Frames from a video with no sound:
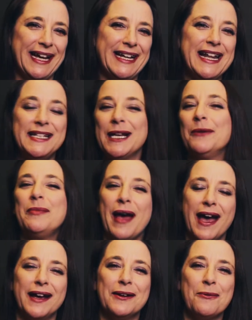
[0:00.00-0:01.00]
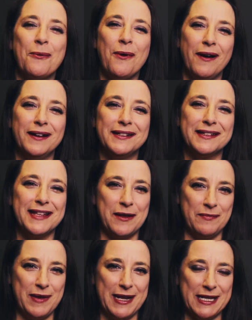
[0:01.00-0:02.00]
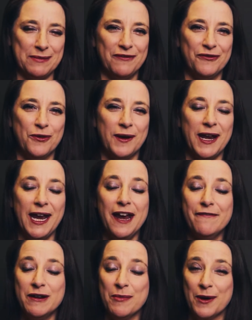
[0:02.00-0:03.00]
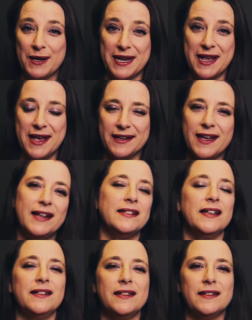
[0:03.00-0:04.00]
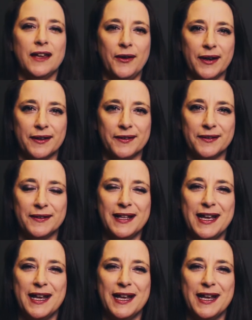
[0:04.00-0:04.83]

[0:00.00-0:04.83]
Let's unpack what that means before everybody gets hysterical.